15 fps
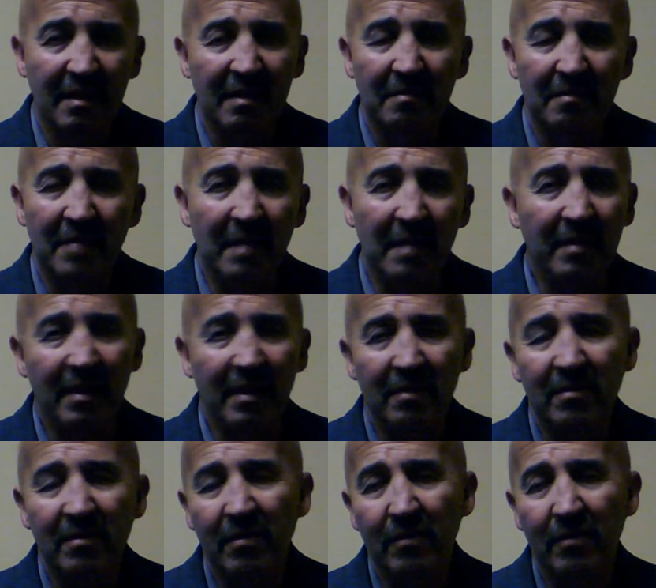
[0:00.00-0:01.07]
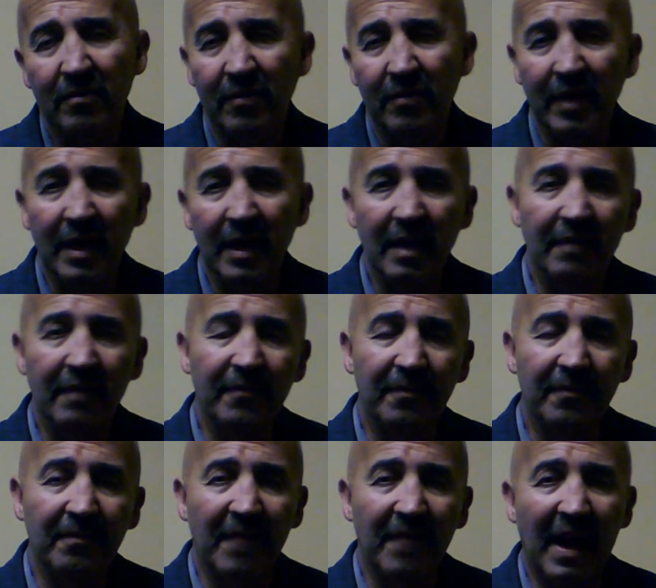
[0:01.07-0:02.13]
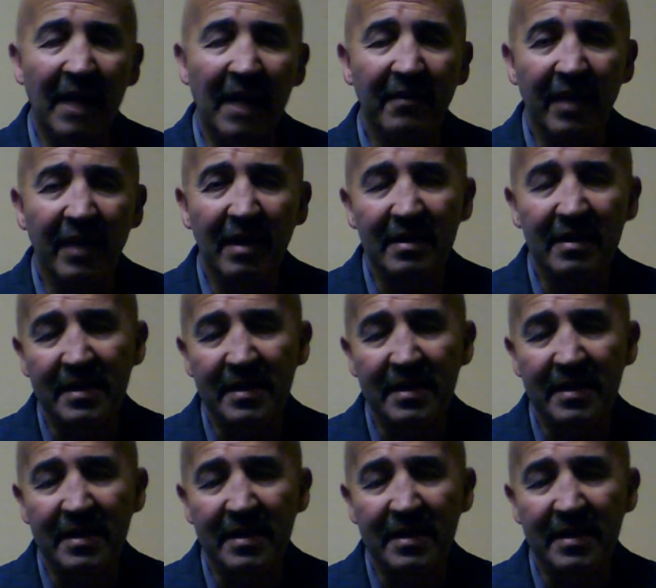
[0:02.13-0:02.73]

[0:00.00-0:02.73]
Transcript: maybe 2, 3, 5 years,